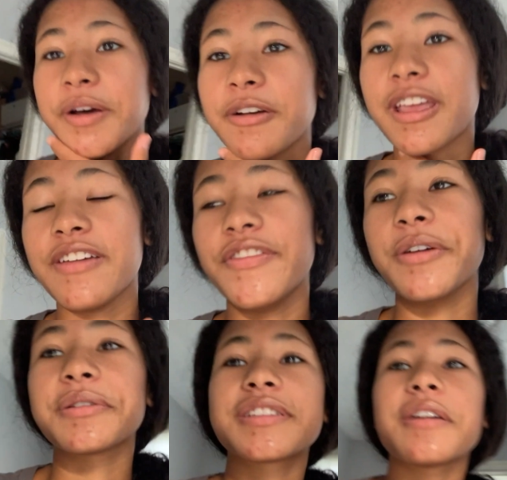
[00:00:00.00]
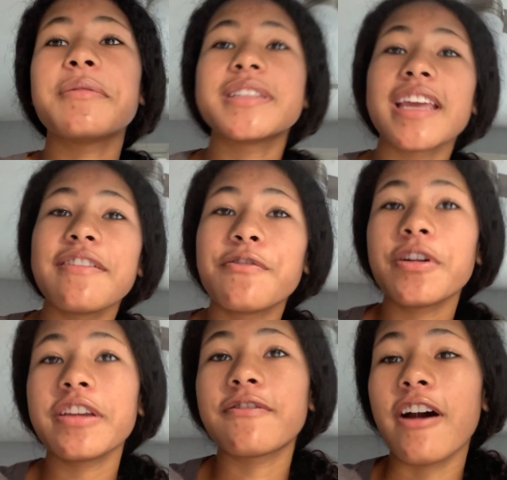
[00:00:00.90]
Okay, folks, so it's
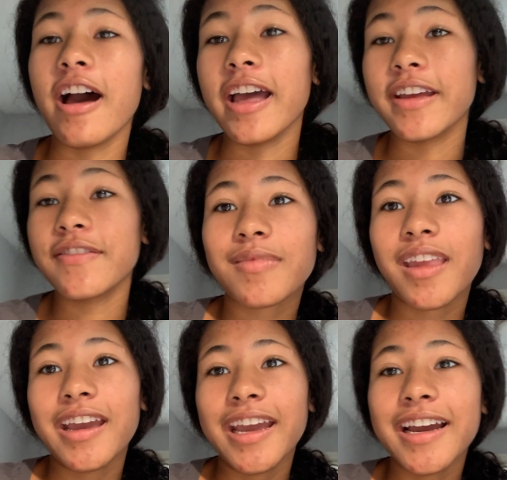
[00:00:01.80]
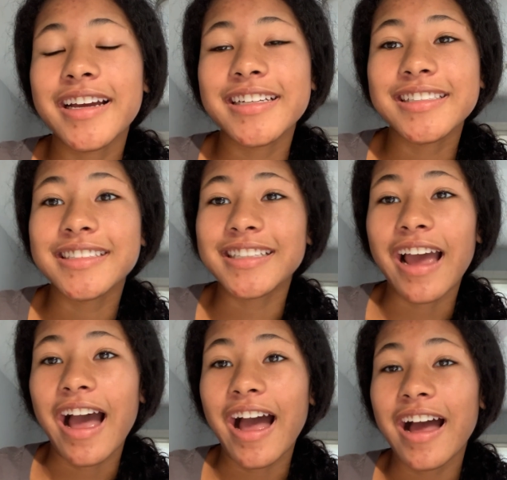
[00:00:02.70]
8:45, and
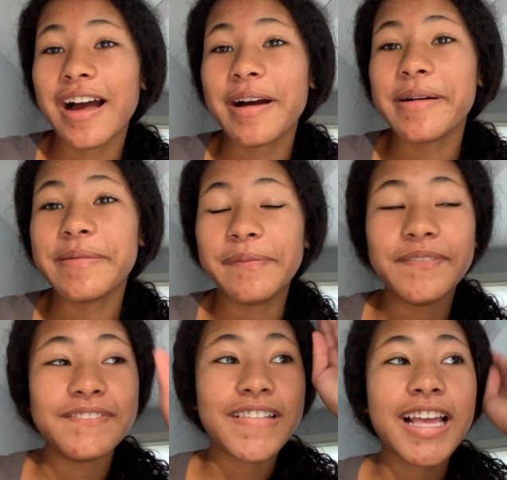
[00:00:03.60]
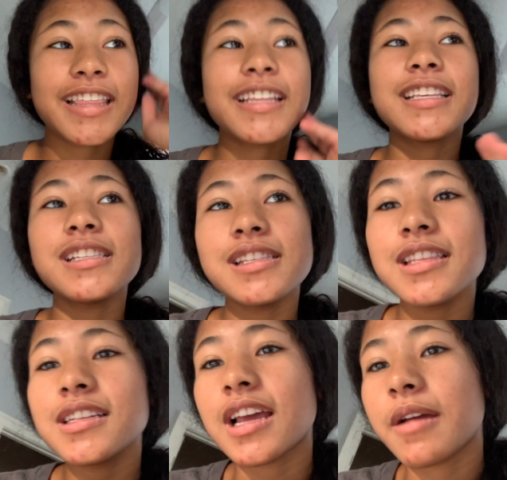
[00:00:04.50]
I think this is the
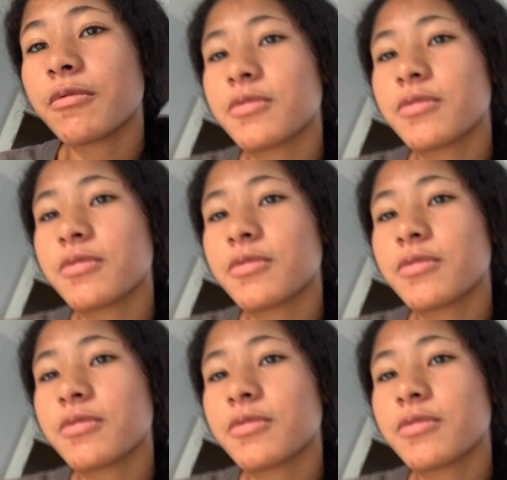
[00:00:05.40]
time where we're